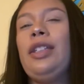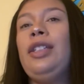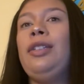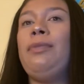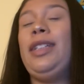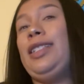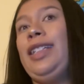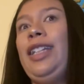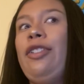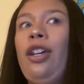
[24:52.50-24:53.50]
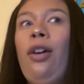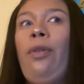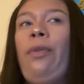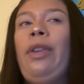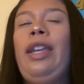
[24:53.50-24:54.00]
Because he didn't
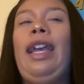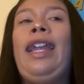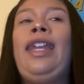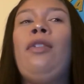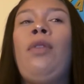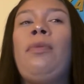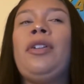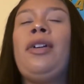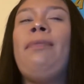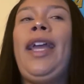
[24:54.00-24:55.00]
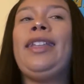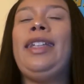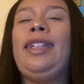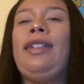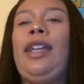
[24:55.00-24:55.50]
know. And I didn't want to come back
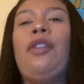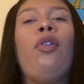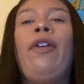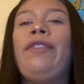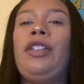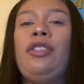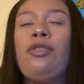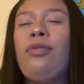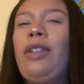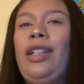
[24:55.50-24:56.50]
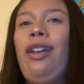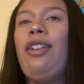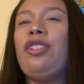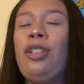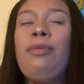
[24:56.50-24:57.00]
thinking like, everything's cool. Like, nah,
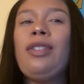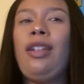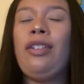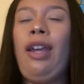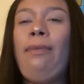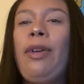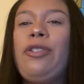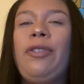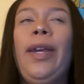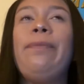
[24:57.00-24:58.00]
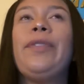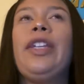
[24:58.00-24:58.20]
she was talking crap about you, right?